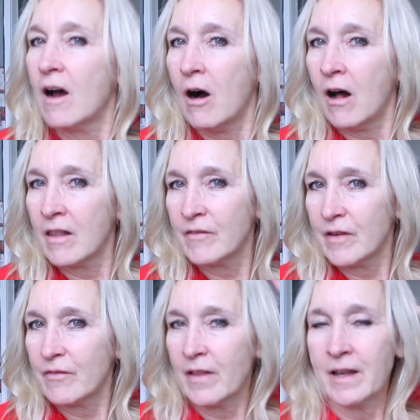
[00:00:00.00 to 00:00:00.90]
all of
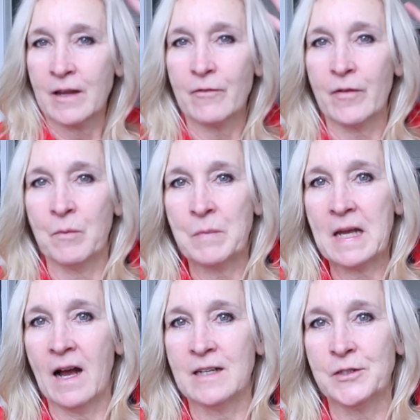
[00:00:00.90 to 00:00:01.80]
it flooding from
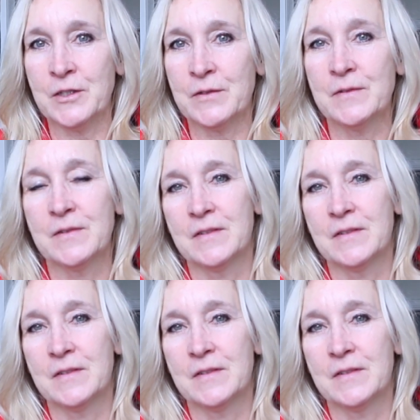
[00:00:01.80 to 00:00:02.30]
behind you.